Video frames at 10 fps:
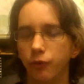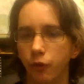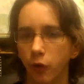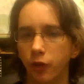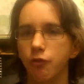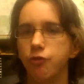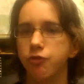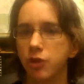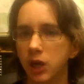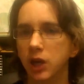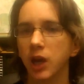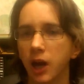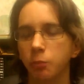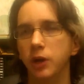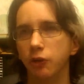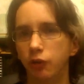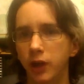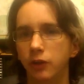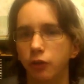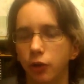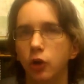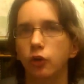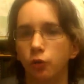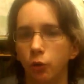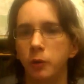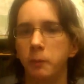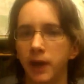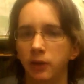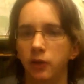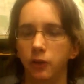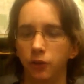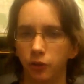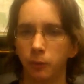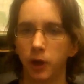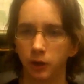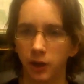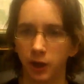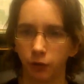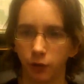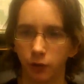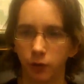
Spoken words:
for that really last-minute change Sony made to the system architecture.